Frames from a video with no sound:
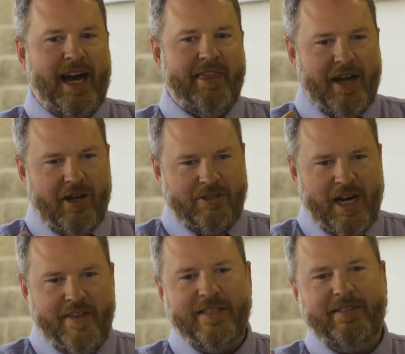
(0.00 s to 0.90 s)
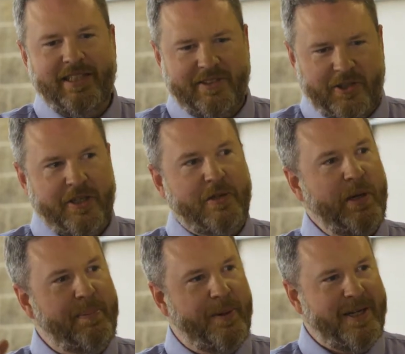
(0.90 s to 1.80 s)
I thought, I'll try this. It's good.
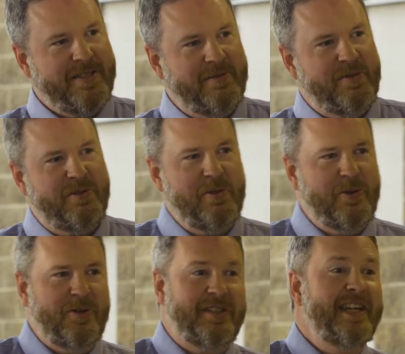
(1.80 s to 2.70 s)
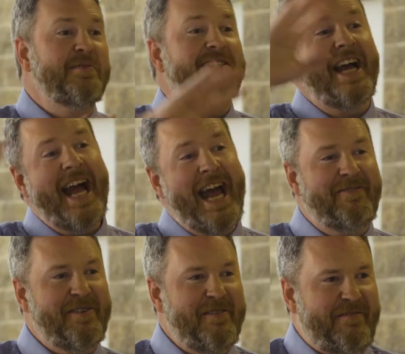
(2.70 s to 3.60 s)
We put it in some stores, and it was
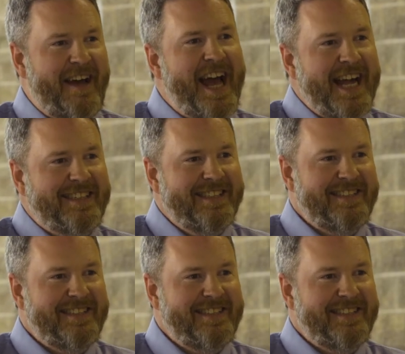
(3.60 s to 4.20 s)
after the fact.